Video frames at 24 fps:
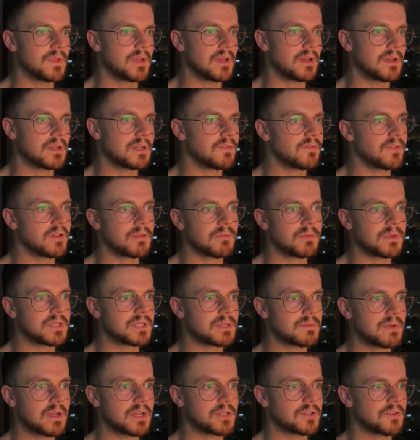developing
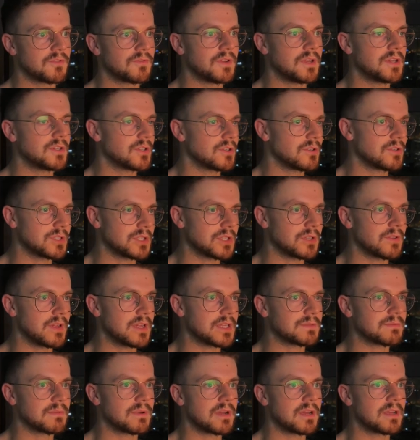some extra features, so
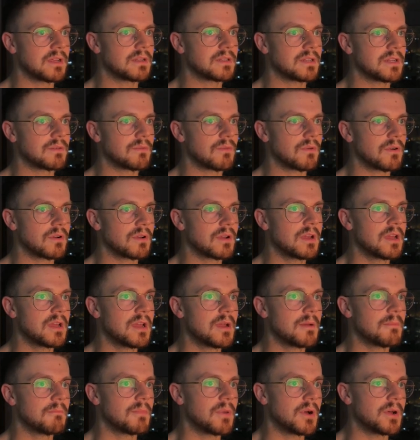that's why it didn't work.
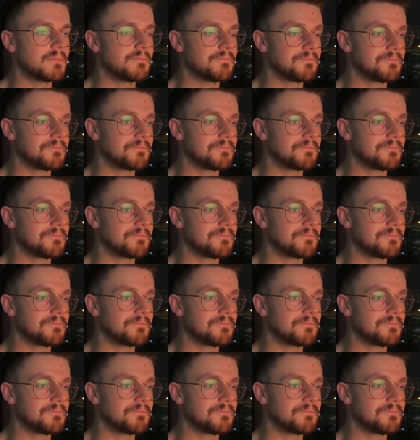But